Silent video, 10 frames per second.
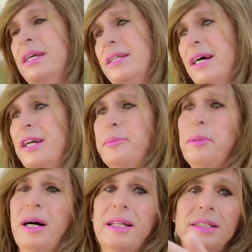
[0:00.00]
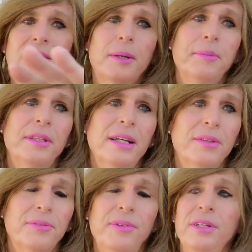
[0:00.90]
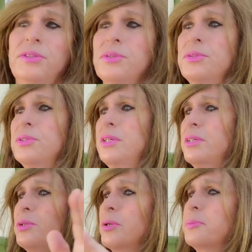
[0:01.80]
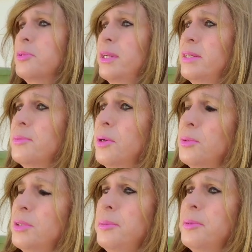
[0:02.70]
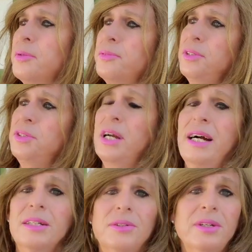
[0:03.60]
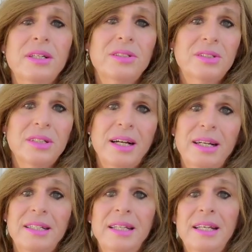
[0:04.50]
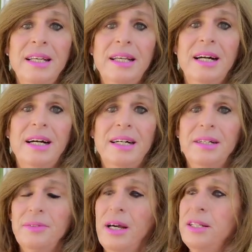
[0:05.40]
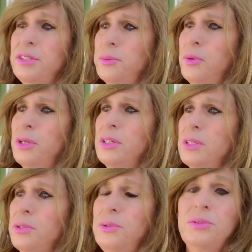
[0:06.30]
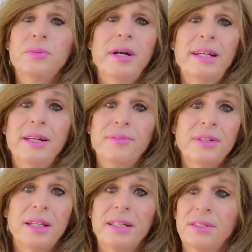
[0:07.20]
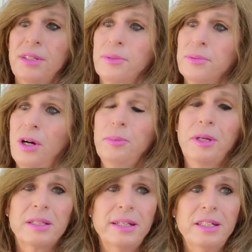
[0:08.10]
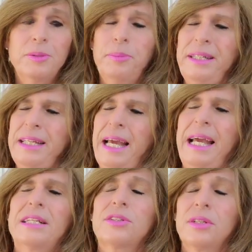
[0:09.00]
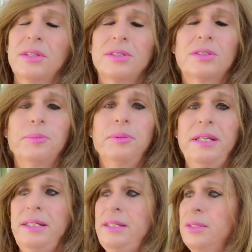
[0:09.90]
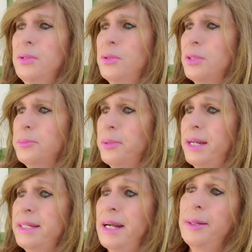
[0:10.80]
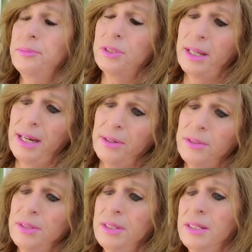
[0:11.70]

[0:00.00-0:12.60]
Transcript: Nightbot and some of the other features and incorporate the Rosie Murphy channel into that. Uh, I do want to lose weight. I feel like it's aerobically, it's been excellent to be on the bike. I'm scared.